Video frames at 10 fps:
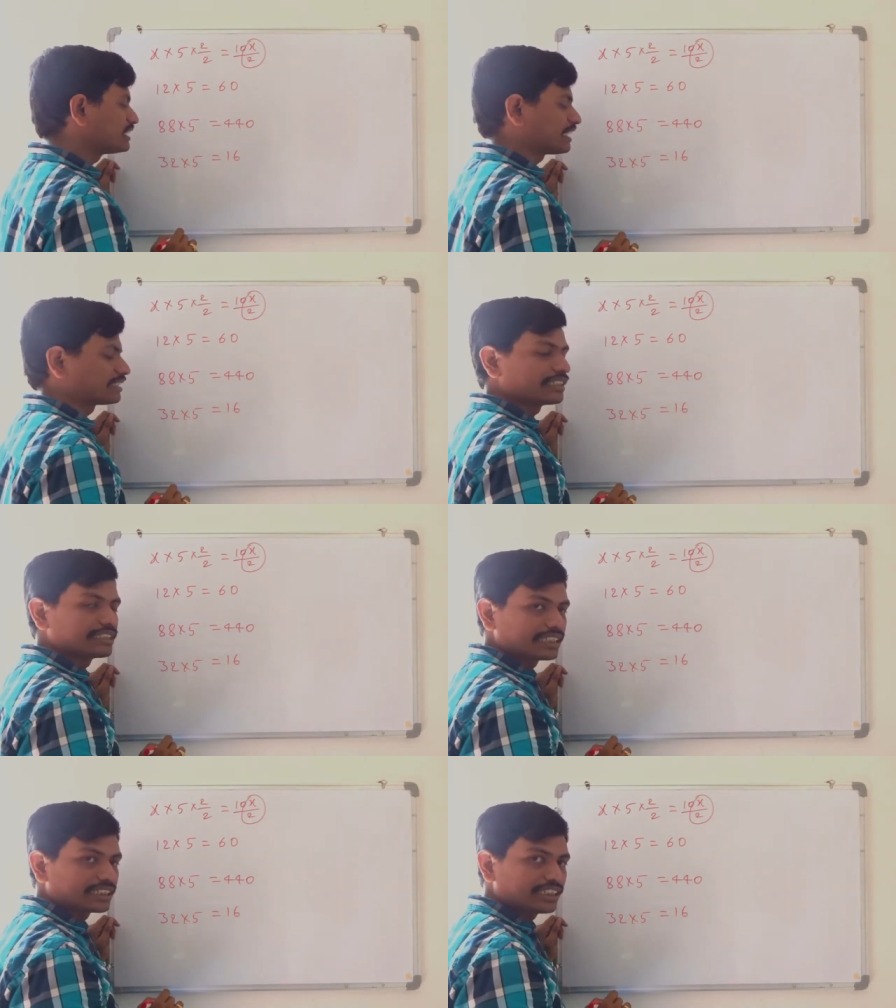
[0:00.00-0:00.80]
6.
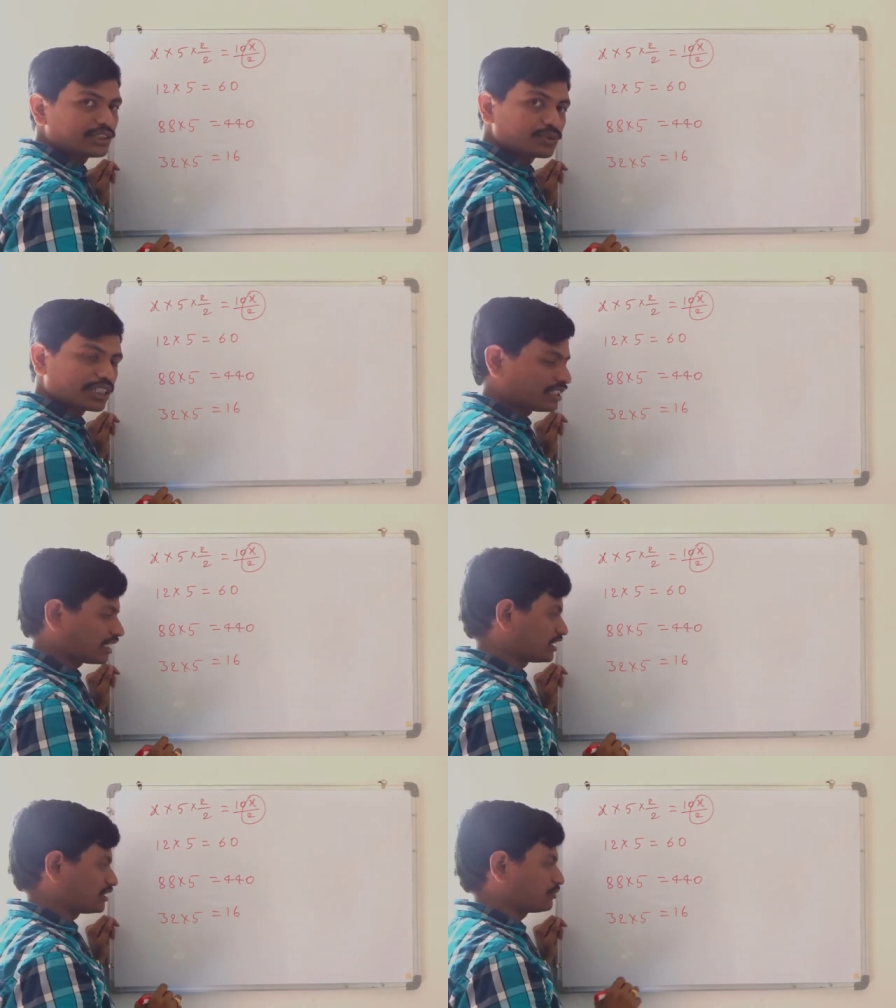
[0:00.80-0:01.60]
16 twos are
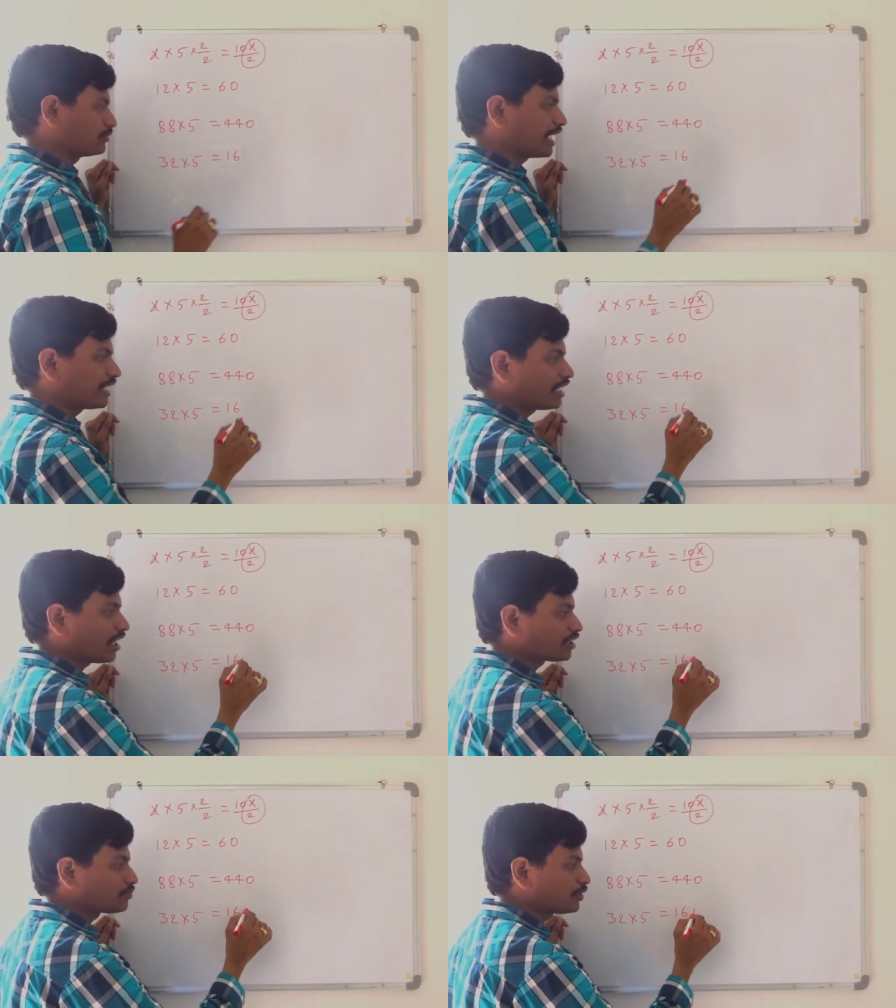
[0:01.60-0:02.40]
32. And
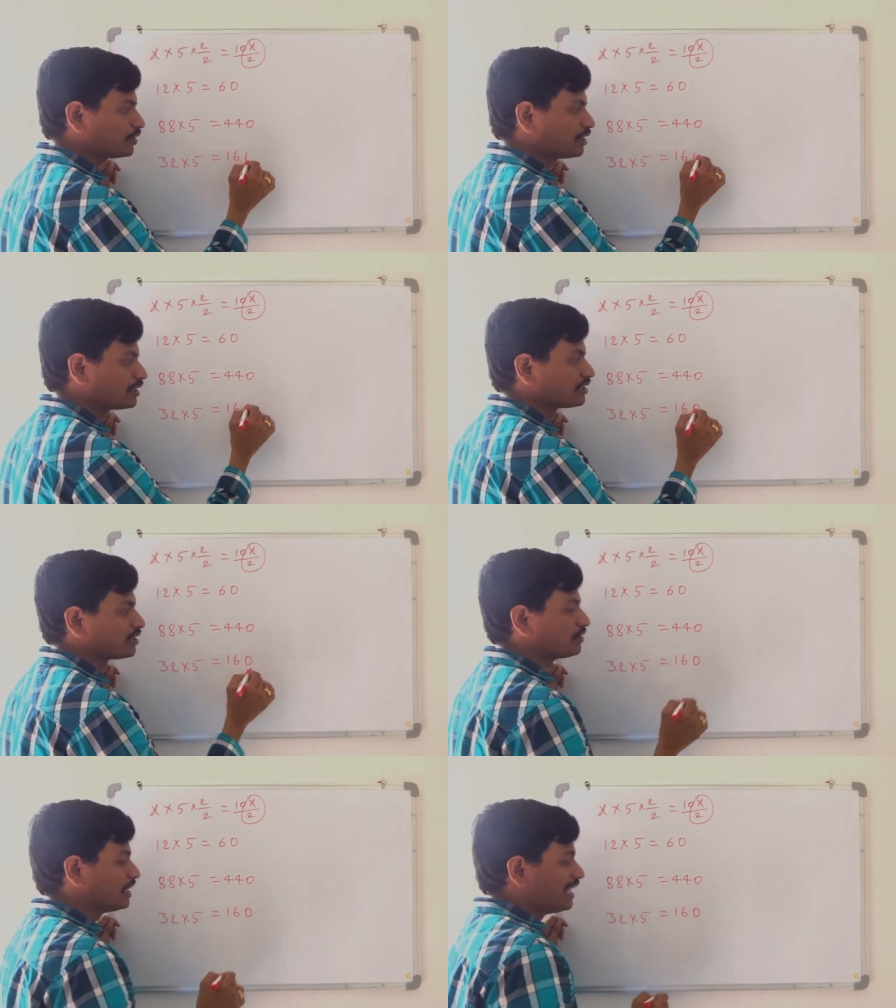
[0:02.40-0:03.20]
last put
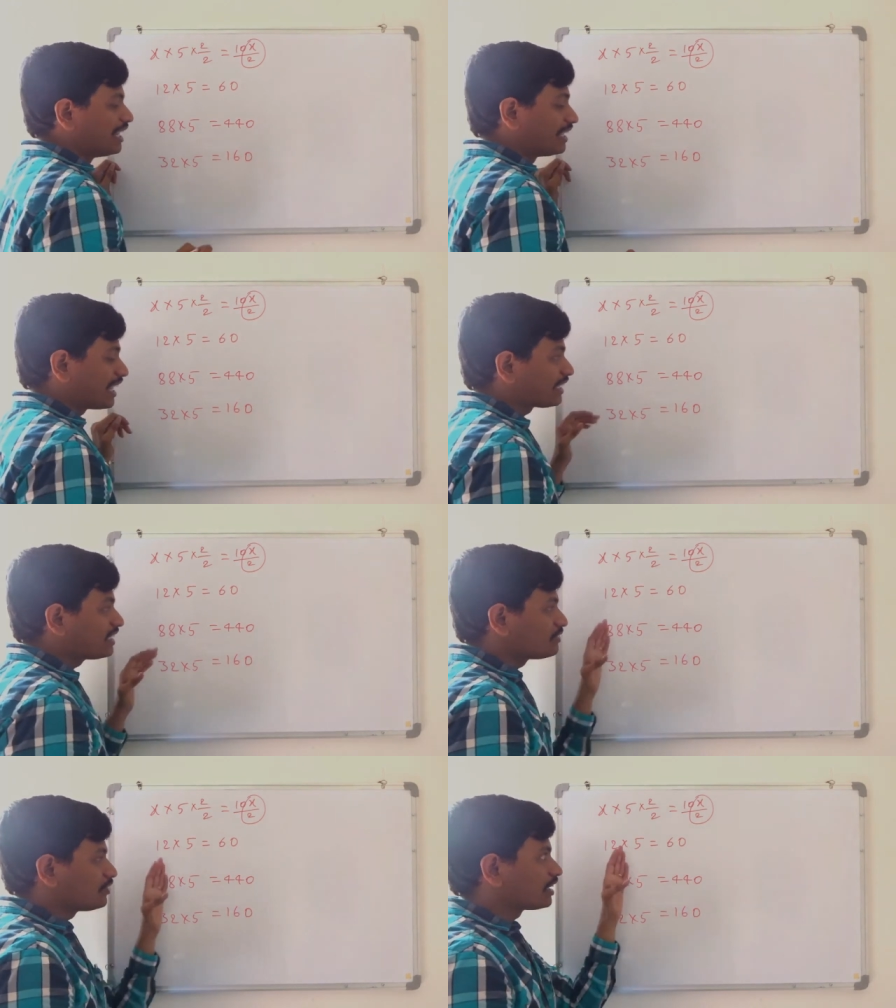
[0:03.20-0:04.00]
0. Like
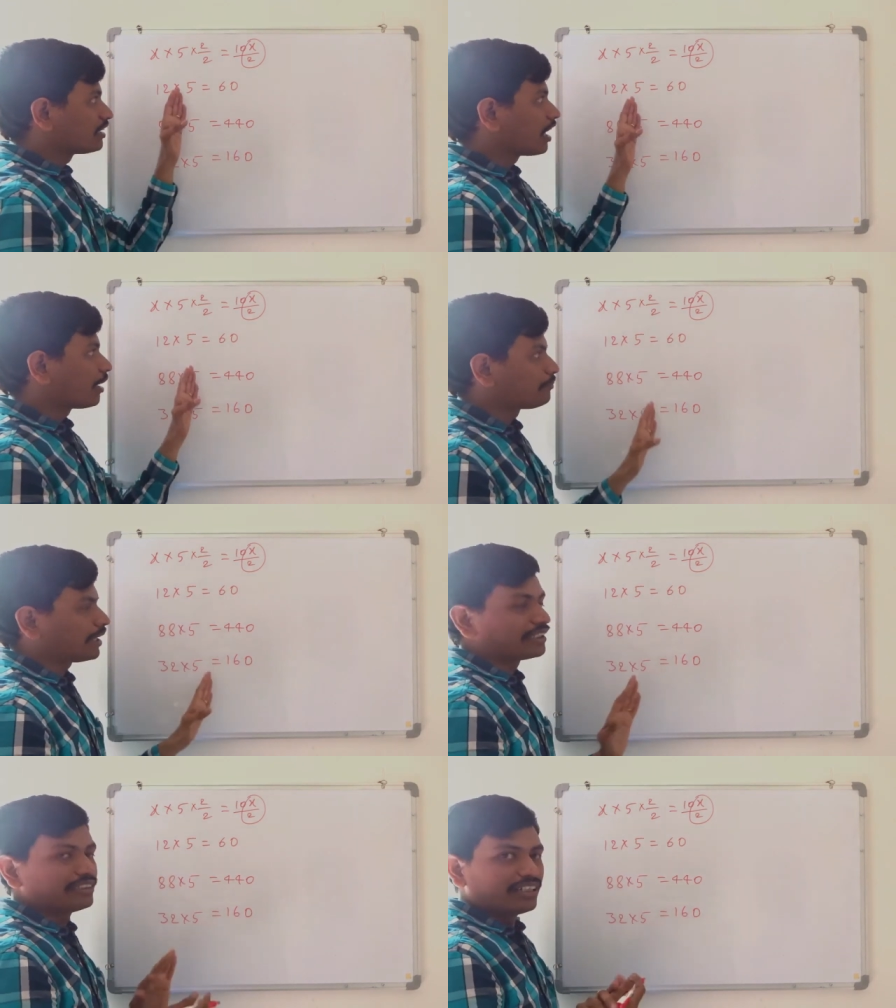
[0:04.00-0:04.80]
this we can
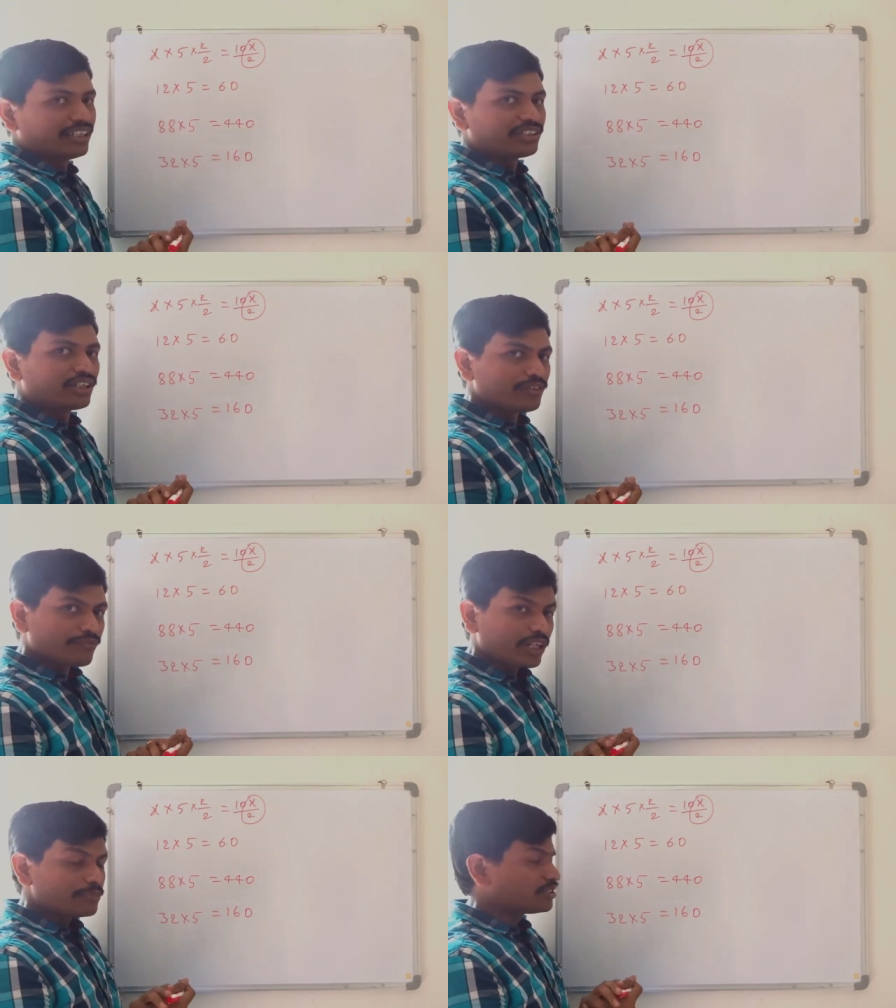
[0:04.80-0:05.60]
apply. Now
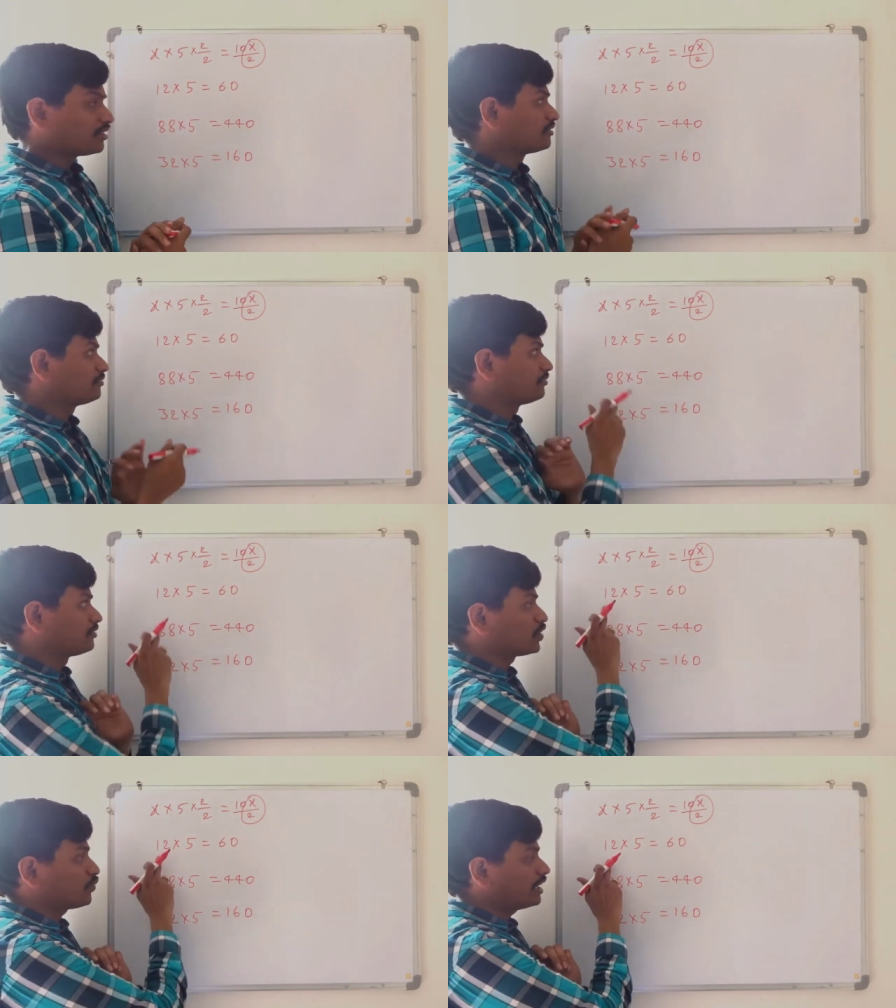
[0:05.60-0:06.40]
if you observe
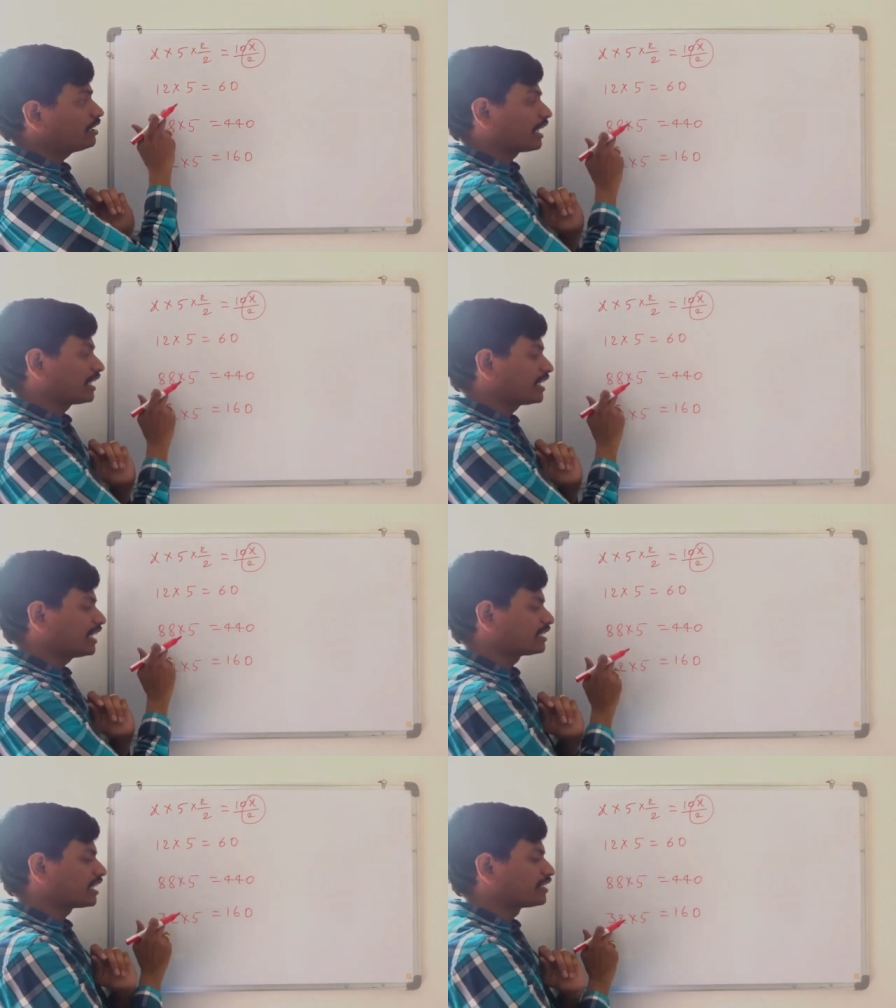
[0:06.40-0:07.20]
12,
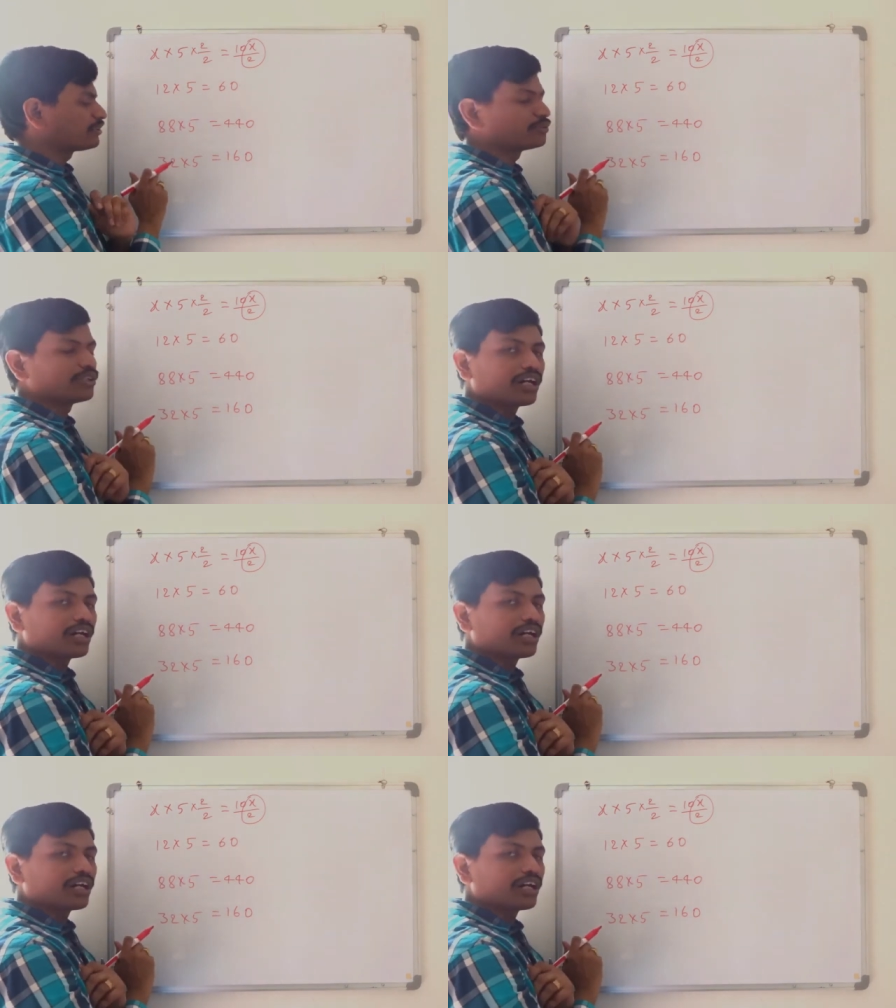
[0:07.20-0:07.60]
88, 32